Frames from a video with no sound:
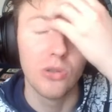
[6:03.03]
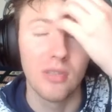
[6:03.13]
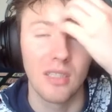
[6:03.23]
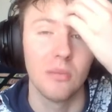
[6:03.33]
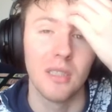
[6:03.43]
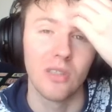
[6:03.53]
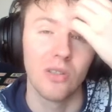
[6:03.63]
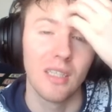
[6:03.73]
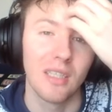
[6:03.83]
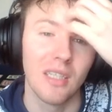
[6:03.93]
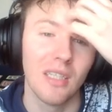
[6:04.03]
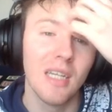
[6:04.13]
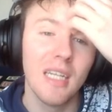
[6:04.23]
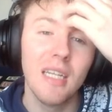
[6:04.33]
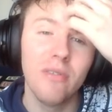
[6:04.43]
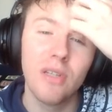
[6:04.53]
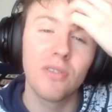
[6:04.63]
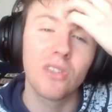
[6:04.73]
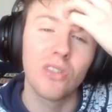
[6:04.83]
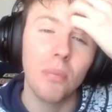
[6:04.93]
do recommend going there, even
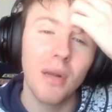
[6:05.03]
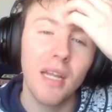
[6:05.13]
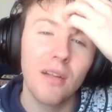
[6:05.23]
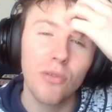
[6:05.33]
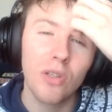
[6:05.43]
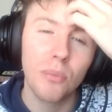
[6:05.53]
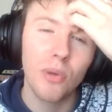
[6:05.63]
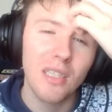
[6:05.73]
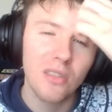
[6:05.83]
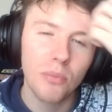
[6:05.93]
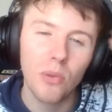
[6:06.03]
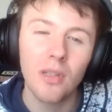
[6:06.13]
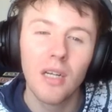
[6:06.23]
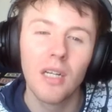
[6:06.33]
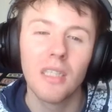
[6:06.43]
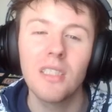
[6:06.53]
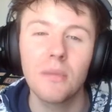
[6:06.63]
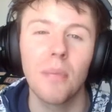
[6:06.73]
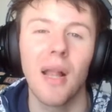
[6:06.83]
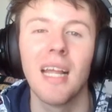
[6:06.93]
if it's not playing for the prize support.
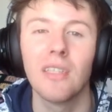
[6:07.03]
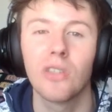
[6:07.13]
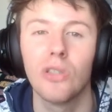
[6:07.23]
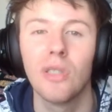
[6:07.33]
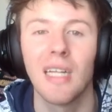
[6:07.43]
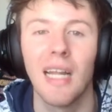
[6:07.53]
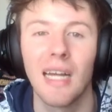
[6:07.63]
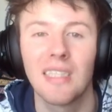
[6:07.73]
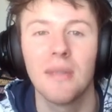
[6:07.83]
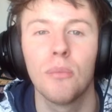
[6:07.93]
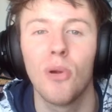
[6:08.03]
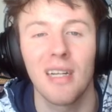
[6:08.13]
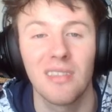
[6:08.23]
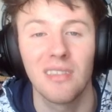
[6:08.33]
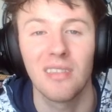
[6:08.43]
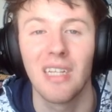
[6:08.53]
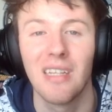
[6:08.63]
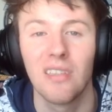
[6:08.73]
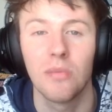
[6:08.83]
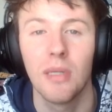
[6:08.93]
Just playing so you can actually practice
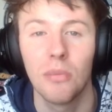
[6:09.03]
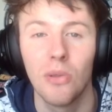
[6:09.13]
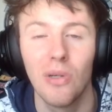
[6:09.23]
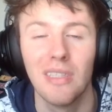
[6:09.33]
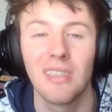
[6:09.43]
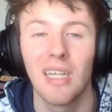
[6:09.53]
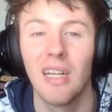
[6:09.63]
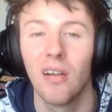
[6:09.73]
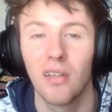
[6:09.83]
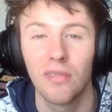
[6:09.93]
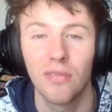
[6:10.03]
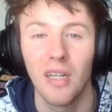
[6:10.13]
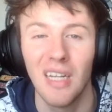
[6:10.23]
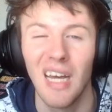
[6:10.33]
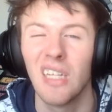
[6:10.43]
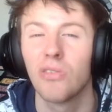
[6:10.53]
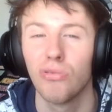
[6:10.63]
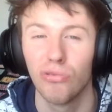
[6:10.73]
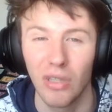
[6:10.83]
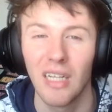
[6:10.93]
against people is a lot of fun, and it's
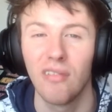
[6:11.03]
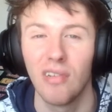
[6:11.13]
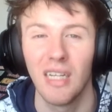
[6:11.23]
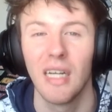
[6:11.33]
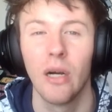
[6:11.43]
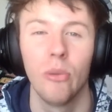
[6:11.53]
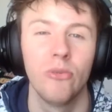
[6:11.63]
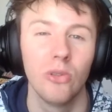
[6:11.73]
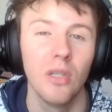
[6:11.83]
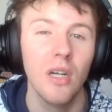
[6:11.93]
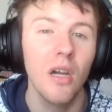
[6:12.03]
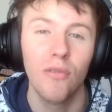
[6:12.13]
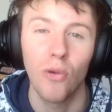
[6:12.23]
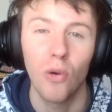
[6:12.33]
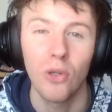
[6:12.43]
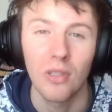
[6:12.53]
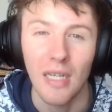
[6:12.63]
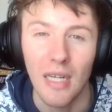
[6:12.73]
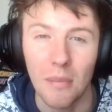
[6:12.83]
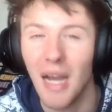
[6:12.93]
really, really helpful for your
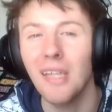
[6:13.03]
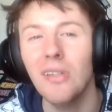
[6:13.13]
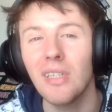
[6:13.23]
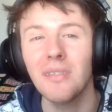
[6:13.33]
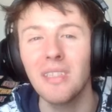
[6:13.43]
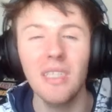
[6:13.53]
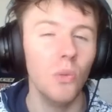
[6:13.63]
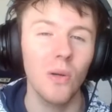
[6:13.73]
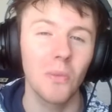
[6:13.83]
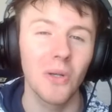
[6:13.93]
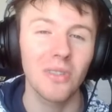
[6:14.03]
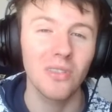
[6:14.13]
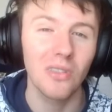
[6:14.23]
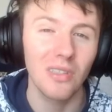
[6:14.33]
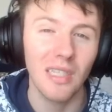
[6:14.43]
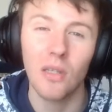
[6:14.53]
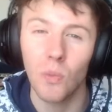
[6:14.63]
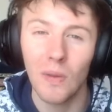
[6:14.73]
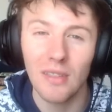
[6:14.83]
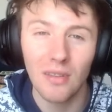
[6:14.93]
game. And you can see what works in your deck
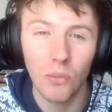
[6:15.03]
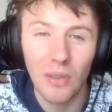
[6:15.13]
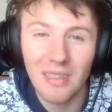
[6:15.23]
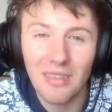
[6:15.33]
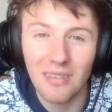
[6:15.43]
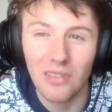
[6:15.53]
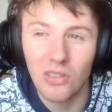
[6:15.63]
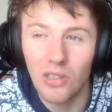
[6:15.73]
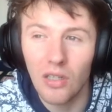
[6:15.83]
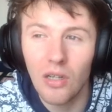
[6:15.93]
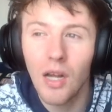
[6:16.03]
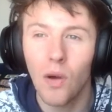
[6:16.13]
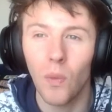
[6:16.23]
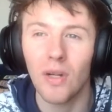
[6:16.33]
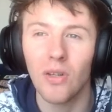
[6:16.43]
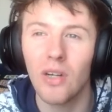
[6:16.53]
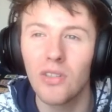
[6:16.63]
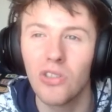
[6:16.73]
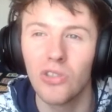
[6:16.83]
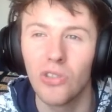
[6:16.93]
and what doesn't. You know, what
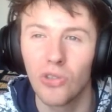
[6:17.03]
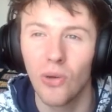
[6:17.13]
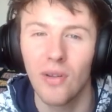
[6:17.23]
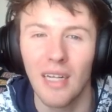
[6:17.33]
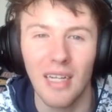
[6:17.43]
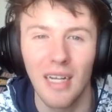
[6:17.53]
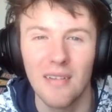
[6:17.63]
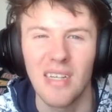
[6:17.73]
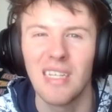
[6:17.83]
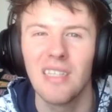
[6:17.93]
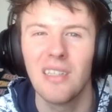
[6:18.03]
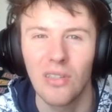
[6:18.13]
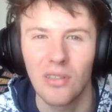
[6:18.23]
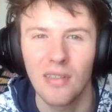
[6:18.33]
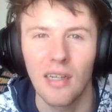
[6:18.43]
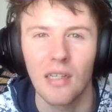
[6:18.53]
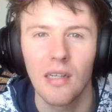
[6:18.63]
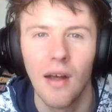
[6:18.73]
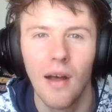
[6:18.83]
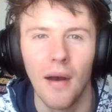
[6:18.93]
cards do you draw that kind of hinder your deck?
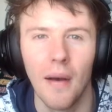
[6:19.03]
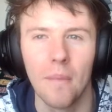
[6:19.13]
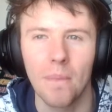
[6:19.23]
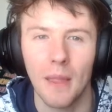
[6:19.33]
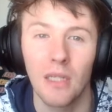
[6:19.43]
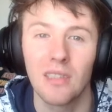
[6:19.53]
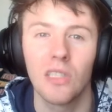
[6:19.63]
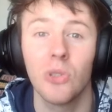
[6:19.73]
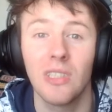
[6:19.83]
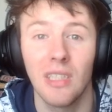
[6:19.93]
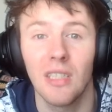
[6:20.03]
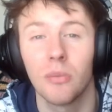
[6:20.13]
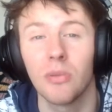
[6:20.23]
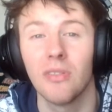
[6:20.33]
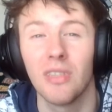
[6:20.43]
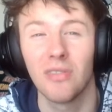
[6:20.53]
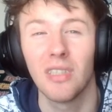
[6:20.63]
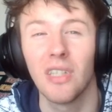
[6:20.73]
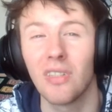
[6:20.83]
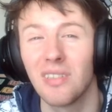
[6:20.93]
Because as we said in a previous
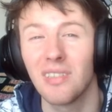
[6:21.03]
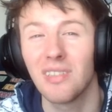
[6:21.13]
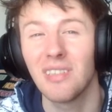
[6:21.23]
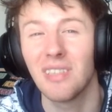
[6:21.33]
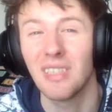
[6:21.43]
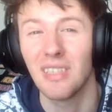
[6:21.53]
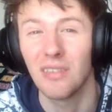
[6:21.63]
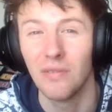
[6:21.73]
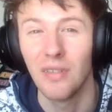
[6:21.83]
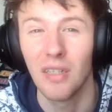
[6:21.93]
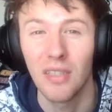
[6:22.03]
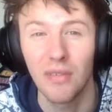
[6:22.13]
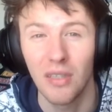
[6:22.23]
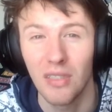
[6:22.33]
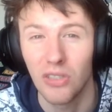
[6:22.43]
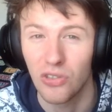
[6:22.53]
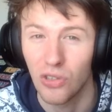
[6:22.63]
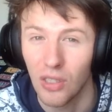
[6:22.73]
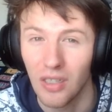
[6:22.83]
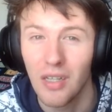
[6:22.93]
video, consistency is very, very
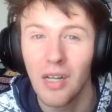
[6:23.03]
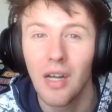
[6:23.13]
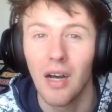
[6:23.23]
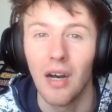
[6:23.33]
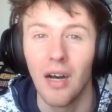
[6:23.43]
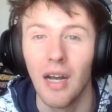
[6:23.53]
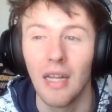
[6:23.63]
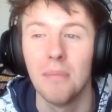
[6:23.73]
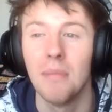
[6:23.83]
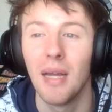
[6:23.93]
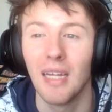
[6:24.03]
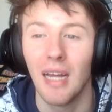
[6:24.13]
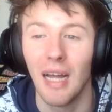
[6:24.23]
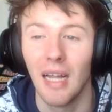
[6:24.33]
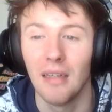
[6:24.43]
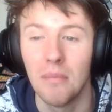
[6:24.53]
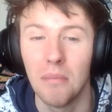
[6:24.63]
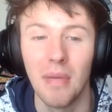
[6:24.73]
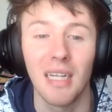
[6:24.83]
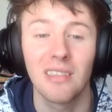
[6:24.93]
strong, and
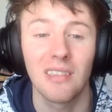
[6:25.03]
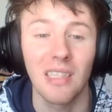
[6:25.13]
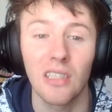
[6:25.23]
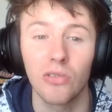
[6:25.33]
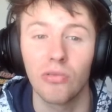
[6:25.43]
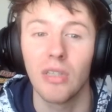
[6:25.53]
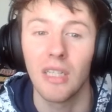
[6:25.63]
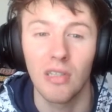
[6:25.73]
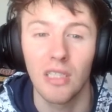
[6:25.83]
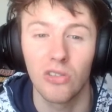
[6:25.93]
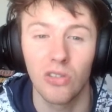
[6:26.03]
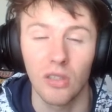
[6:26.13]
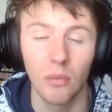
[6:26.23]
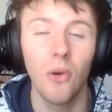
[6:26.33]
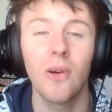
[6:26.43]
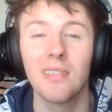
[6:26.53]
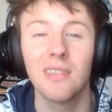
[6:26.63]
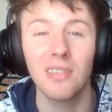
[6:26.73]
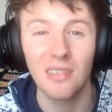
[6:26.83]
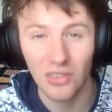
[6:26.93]
makes decks really, really strong. The more
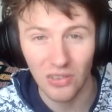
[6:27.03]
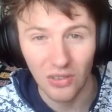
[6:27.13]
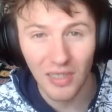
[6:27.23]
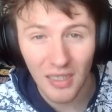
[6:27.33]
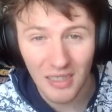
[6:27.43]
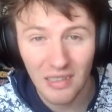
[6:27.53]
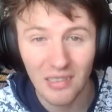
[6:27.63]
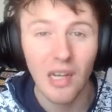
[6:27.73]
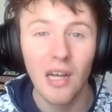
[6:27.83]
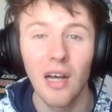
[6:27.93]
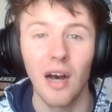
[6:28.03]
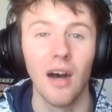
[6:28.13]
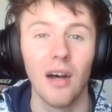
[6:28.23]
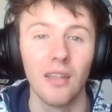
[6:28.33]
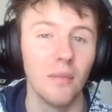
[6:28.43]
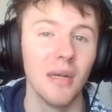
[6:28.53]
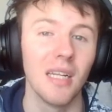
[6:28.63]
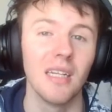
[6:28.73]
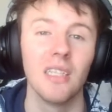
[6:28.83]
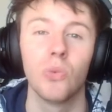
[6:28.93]
consistent your deck is, the
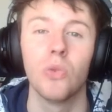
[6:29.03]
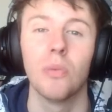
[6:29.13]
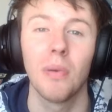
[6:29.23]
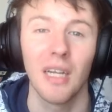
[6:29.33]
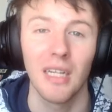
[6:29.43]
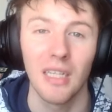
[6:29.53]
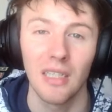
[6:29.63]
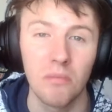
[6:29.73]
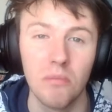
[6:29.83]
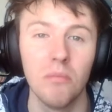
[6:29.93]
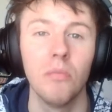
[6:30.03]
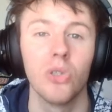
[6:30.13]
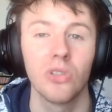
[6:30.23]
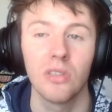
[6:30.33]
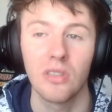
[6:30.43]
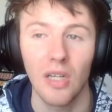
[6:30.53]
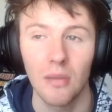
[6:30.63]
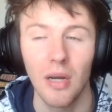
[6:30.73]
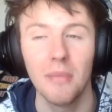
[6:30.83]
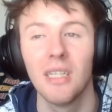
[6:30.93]
better it will play most of the
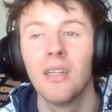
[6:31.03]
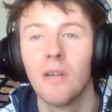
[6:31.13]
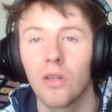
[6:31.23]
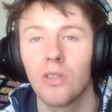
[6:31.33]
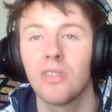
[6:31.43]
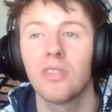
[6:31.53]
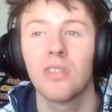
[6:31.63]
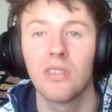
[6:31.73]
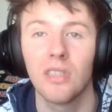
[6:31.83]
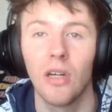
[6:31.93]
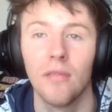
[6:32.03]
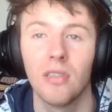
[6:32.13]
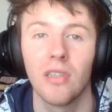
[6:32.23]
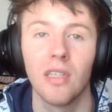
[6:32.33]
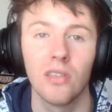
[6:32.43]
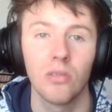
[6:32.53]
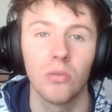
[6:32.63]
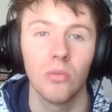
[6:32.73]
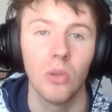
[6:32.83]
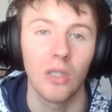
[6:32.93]
time. I mean, consistency obviously
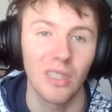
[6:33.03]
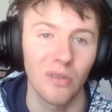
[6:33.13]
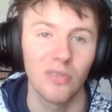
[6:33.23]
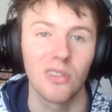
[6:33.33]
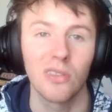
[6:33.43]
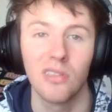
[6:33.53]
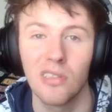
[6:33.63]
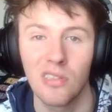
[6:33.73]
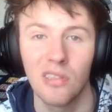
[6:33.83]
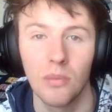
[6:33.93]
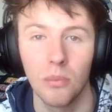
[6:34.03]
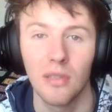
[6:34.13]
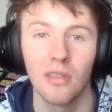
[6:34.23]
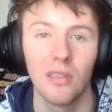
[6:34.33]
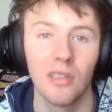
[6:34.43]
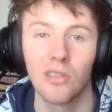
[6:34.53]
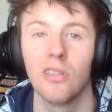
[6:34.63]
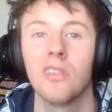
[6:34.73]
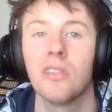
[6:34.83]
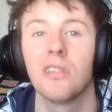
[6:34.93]
doesn't work if it's consistent, but it
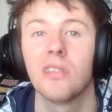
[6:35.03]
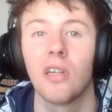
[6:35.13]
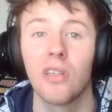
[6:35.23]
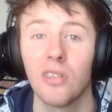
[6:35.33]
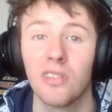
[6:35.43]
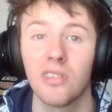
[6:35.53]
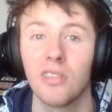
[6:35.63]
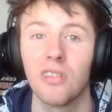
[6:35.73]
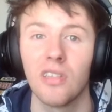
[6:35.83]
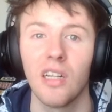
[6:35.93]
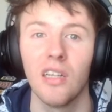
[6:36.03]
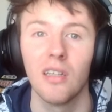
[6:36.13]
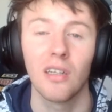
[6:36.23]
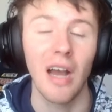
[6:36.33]
consistently